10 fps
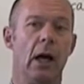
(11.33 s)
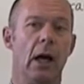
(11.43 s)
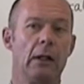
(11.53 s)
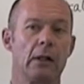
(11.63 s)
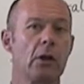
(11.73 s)

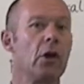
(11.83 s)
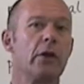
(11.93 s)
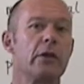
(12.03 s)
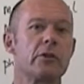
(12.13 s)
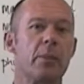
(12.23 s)
and
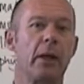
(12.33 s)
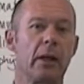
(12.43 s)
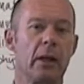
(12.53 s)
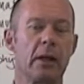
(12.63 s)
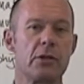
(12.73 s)
learn the
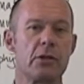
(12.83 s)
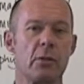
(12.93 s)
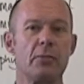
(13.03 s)
spelling list.